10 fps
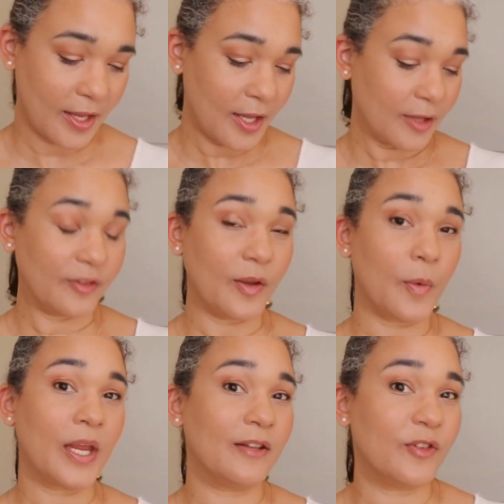
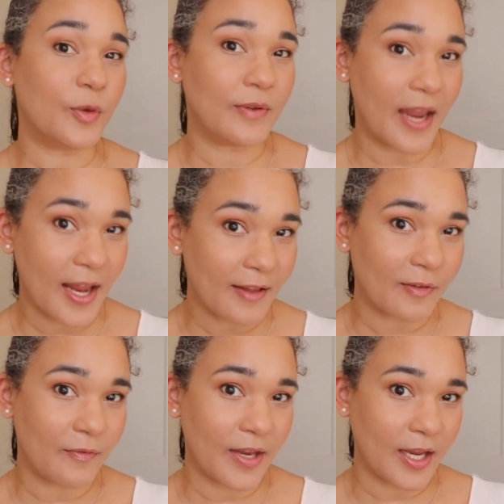So in today's
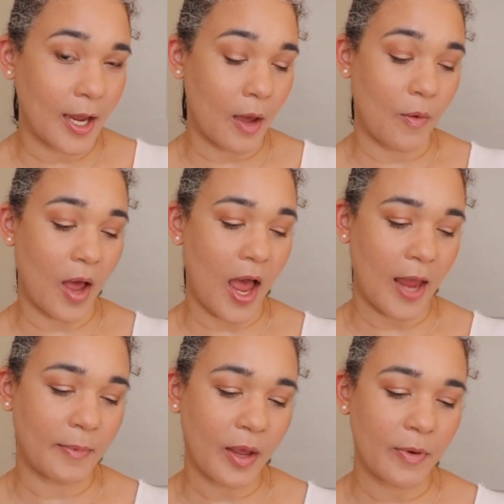video,
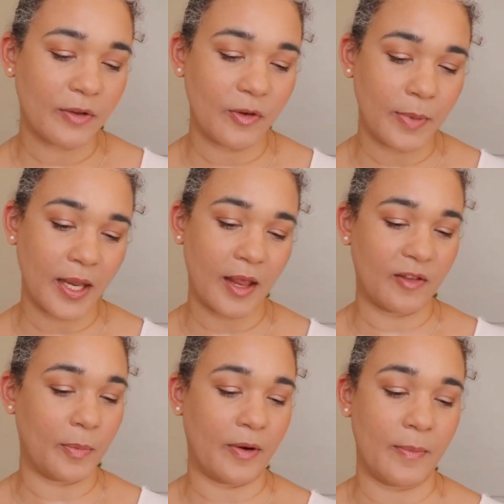I'm going to be
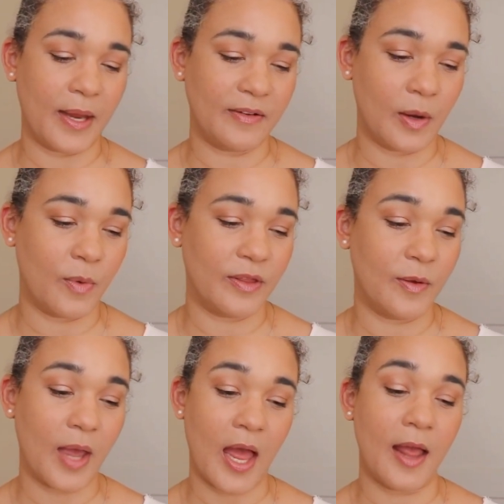experimenting with
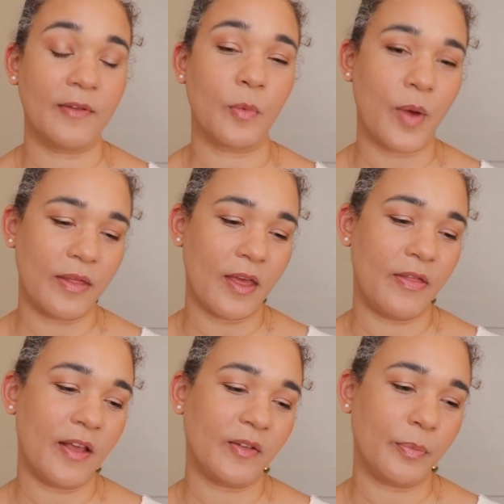you guys with
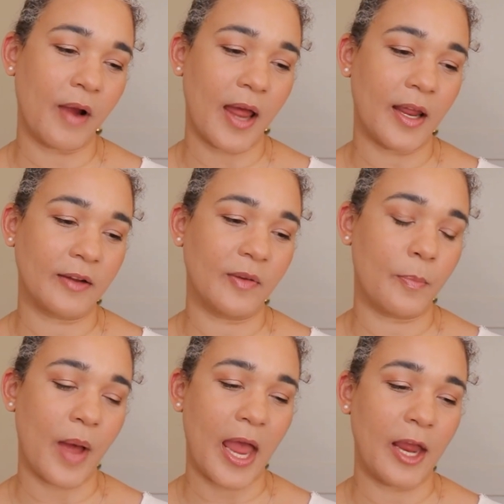this product
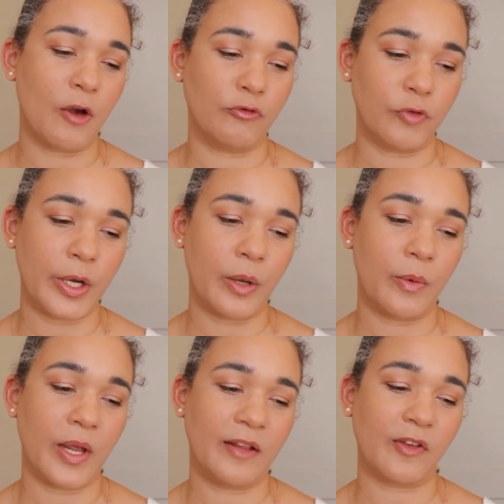by
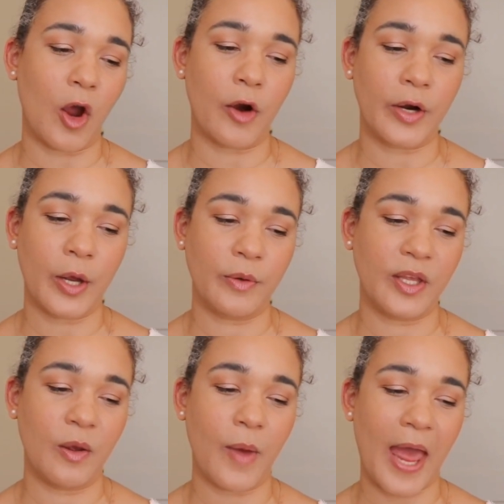Roux. It's
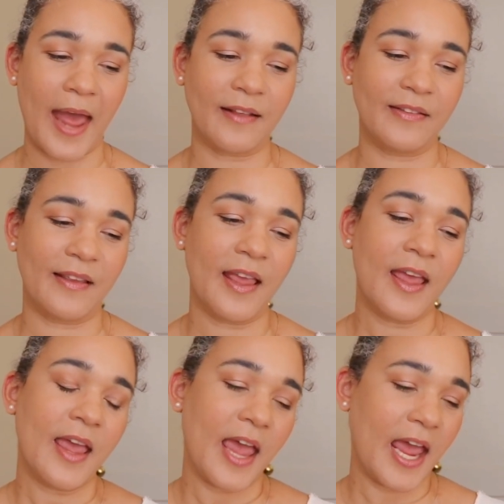R-O-U-X.
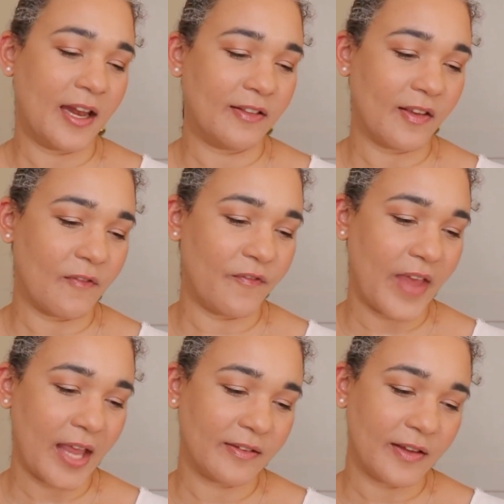And it's
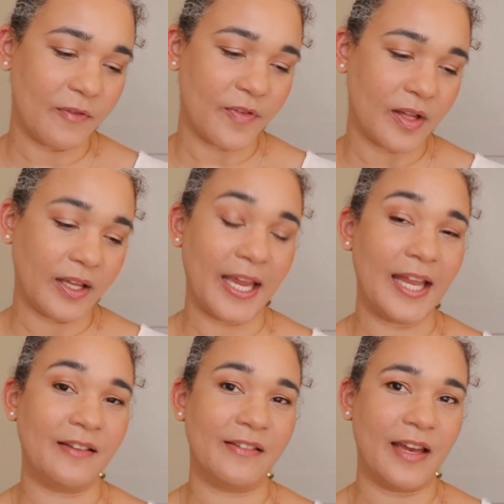Fanci-full
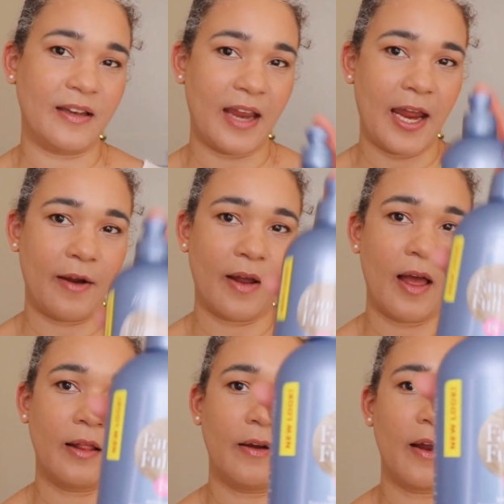Instant Hair
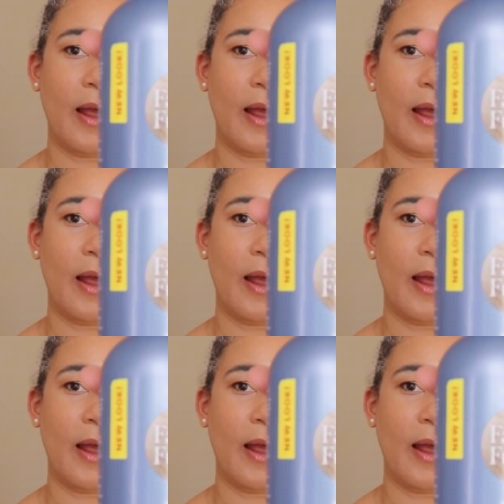Color.